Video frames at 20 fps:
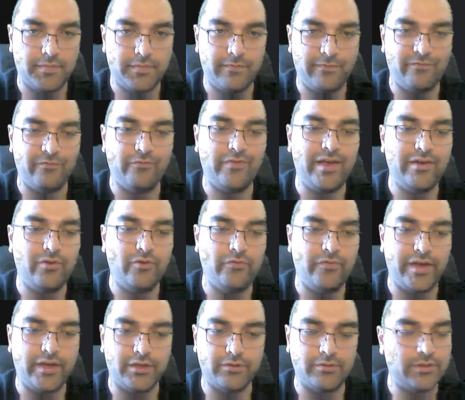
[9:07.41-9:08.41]
Very
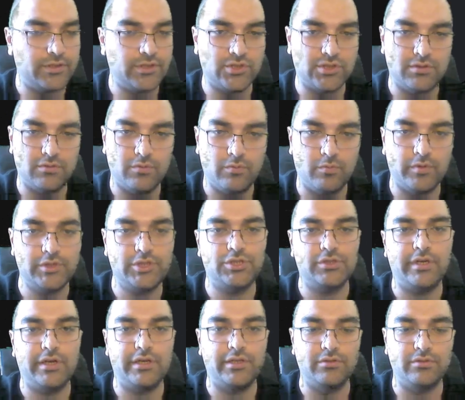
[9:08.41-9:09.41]
vague question. What should
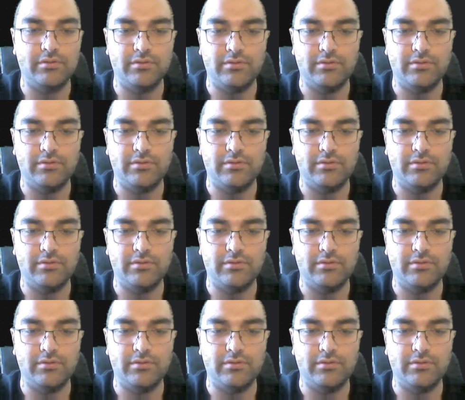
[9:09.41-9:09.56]
I do?